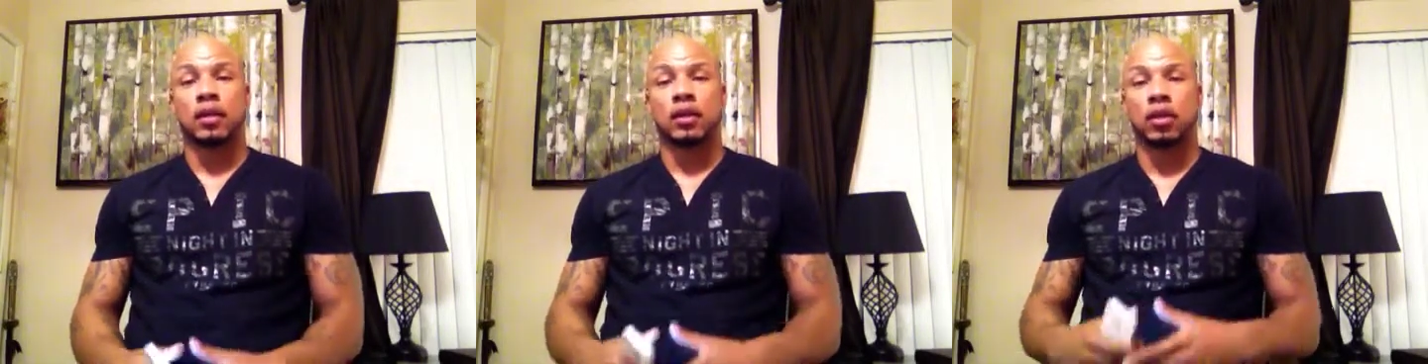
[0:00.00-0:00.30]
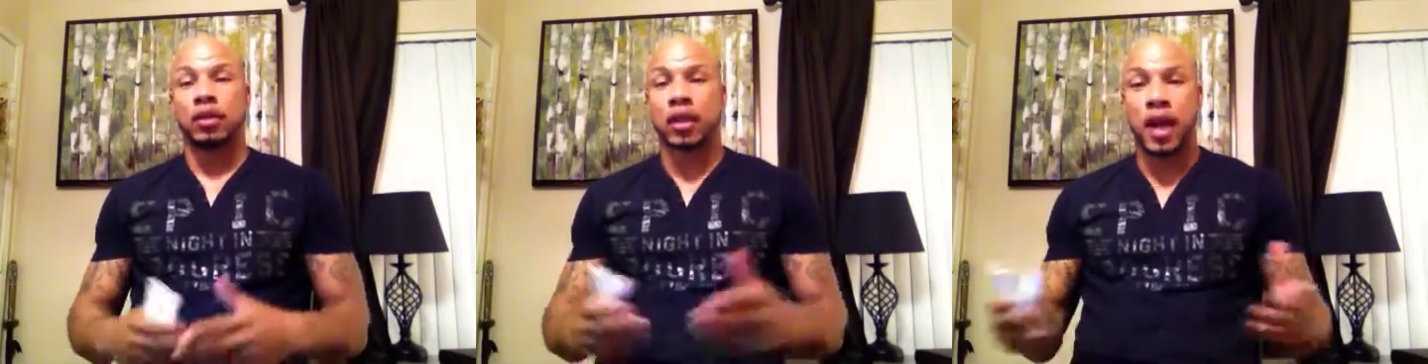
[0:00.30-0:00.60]

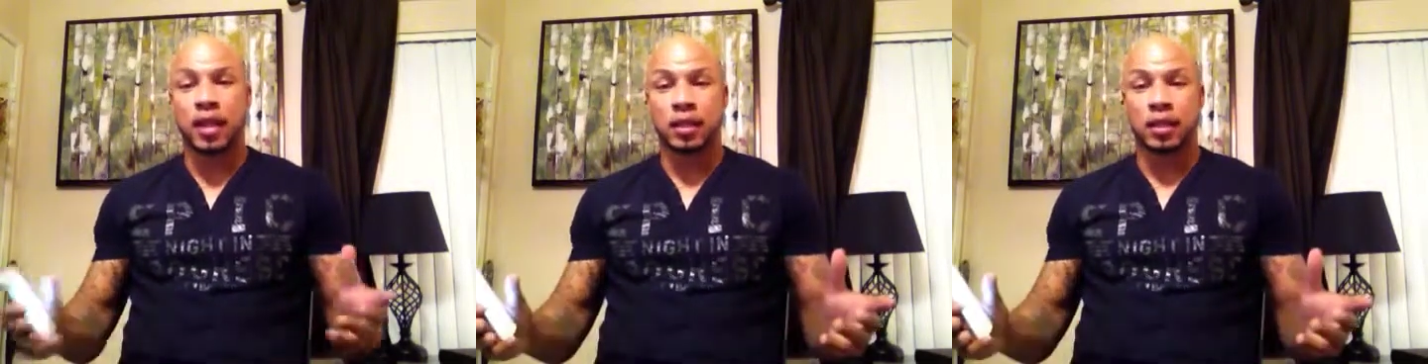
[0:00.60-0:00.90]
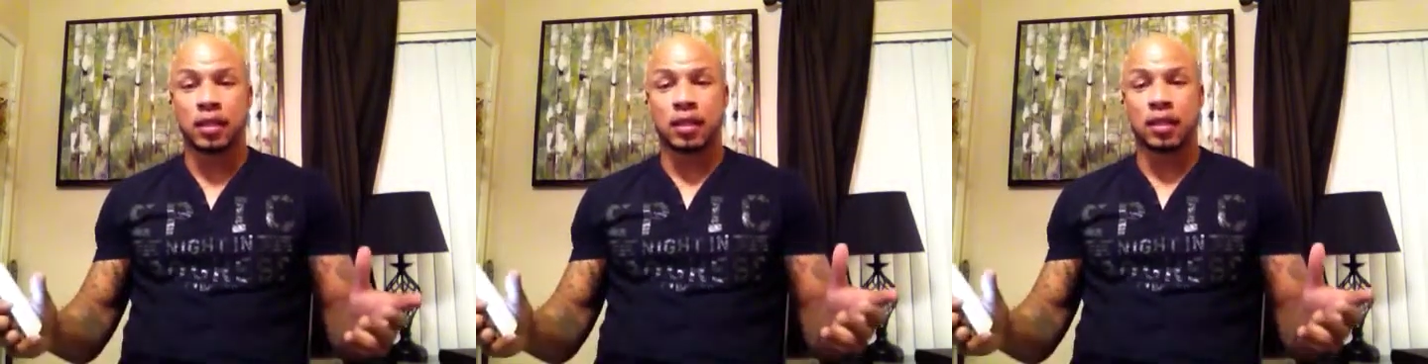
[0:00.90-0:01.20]
your
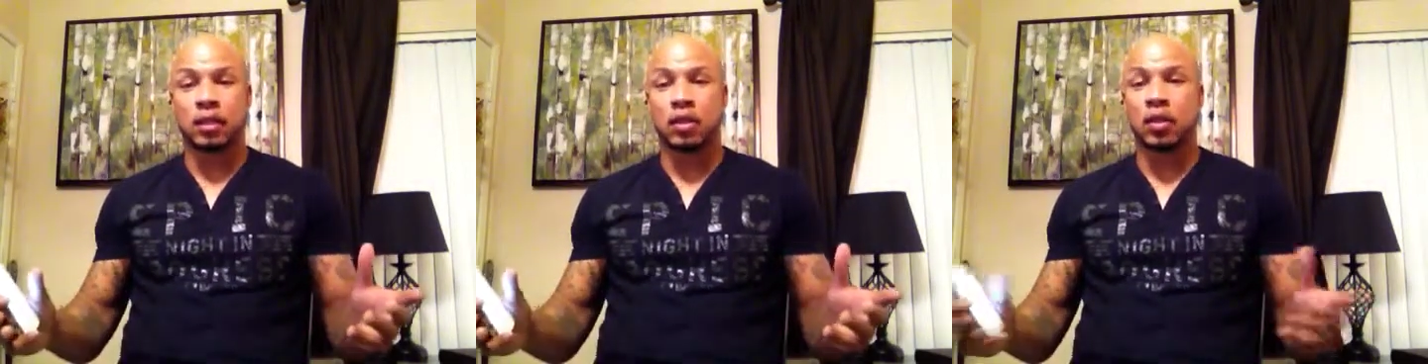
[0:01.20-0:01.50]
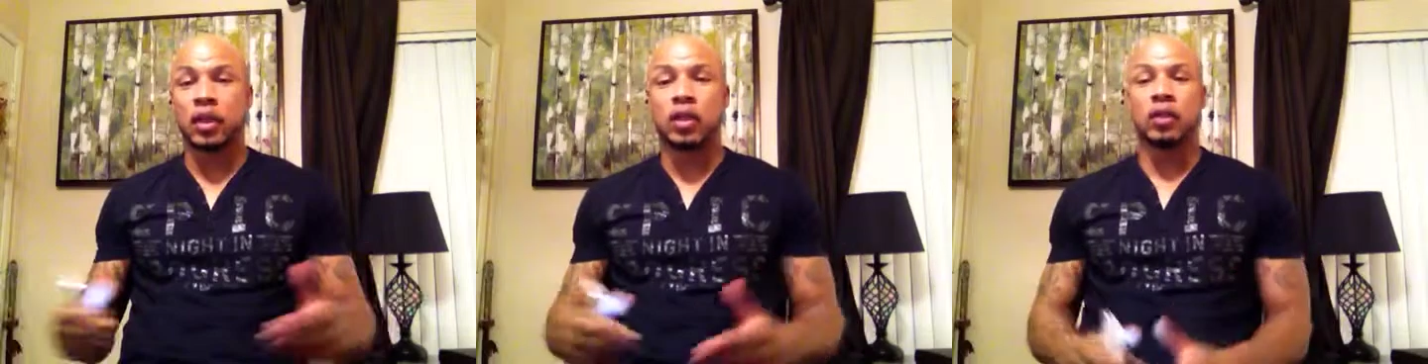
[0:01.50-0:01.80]
conscience isn't
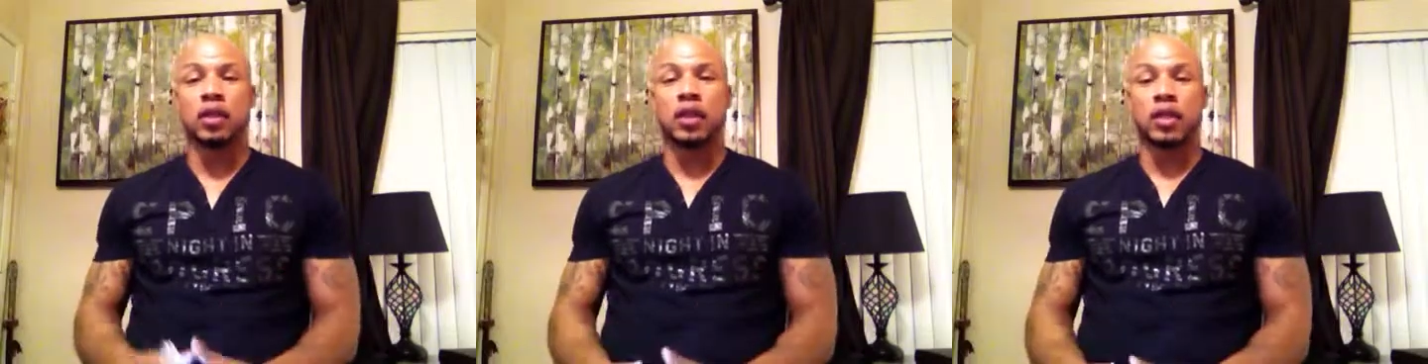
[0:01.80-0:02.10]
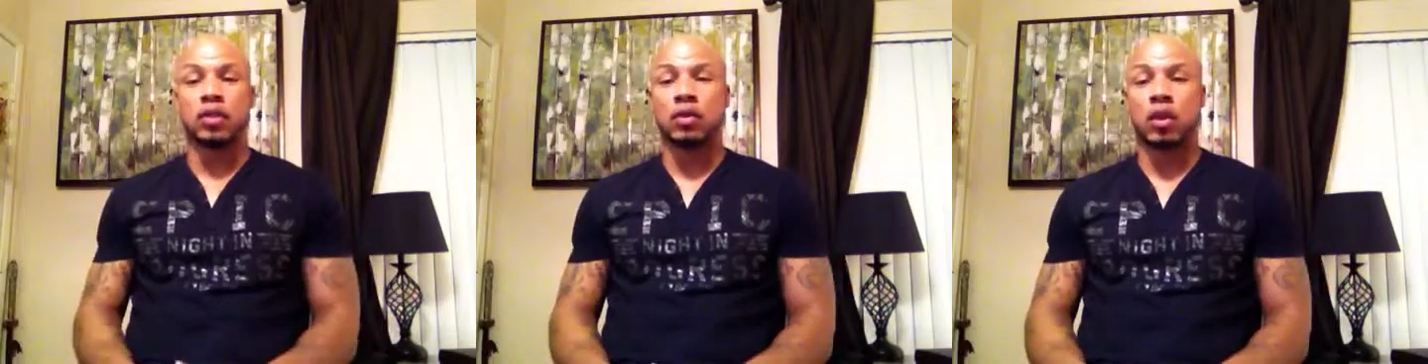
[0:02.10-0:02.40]
guilty that
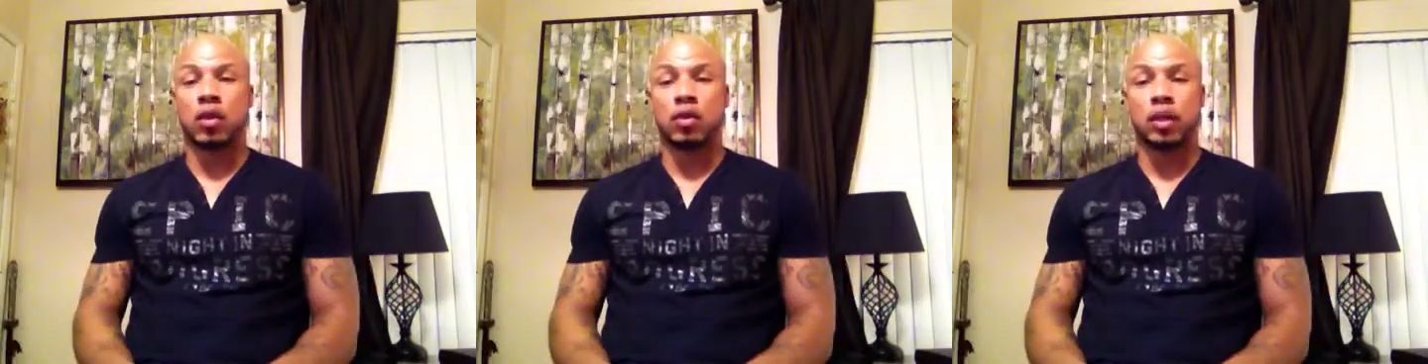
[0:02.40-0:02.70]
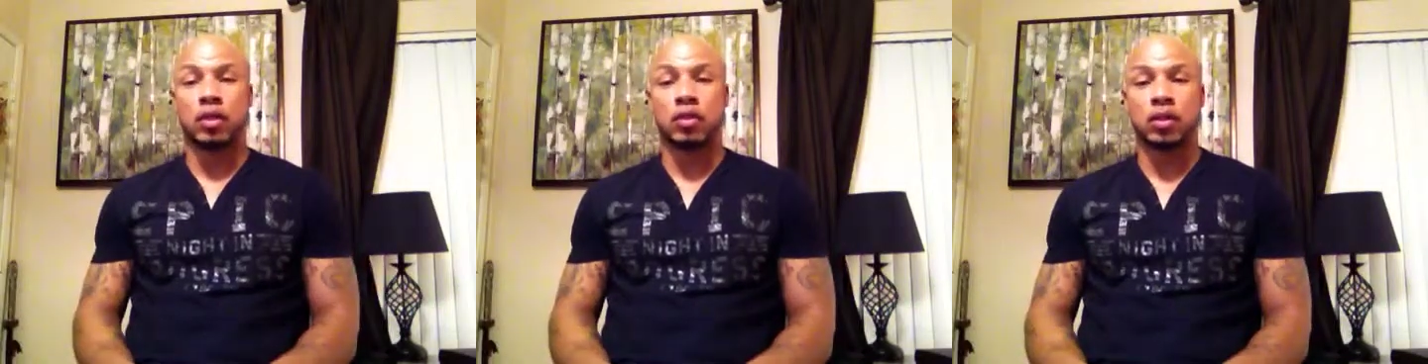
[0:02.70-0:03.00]

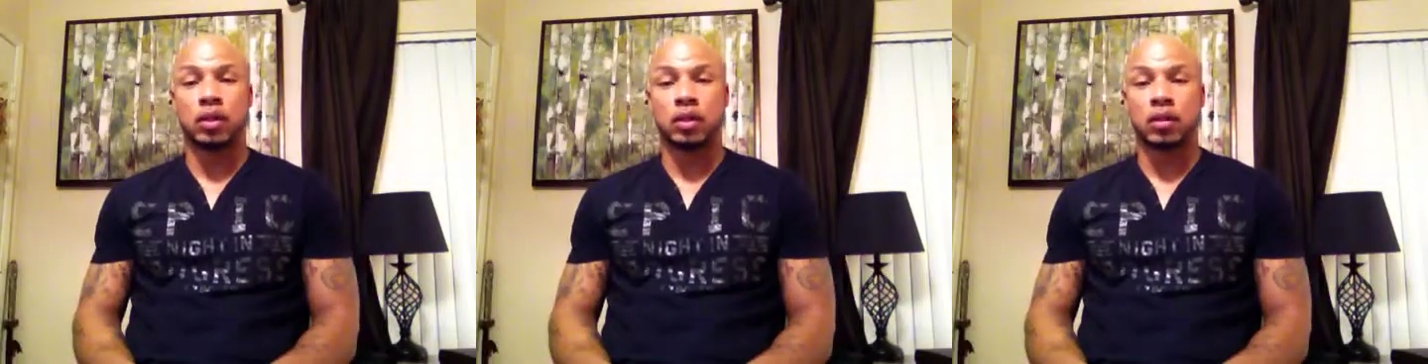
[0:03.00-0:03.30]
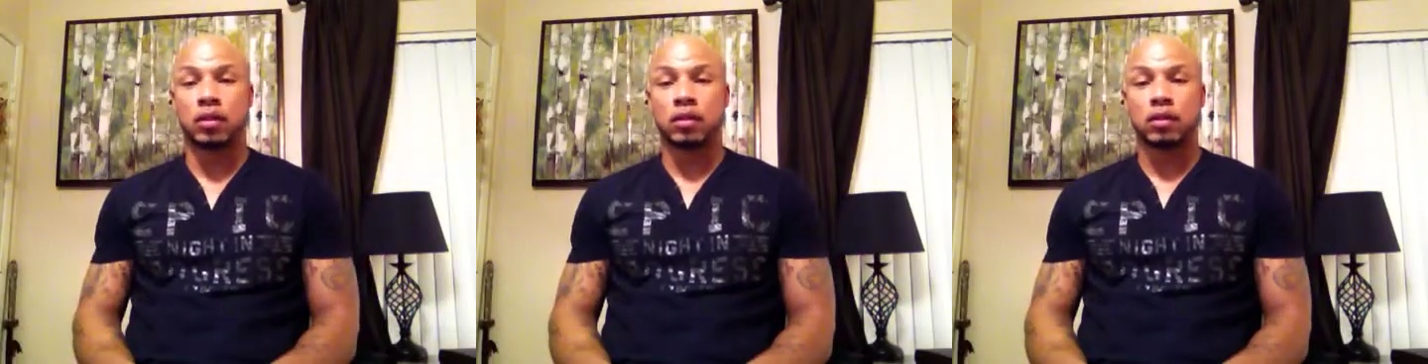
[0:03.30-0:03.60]
that you just